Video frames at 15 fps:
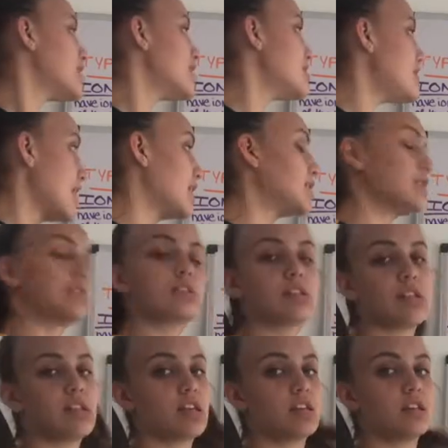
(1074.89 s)
and that is
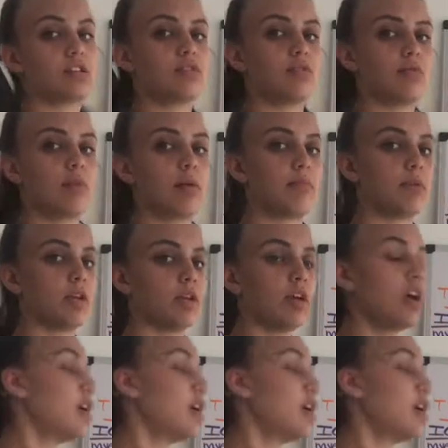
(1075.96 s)
the thing to remember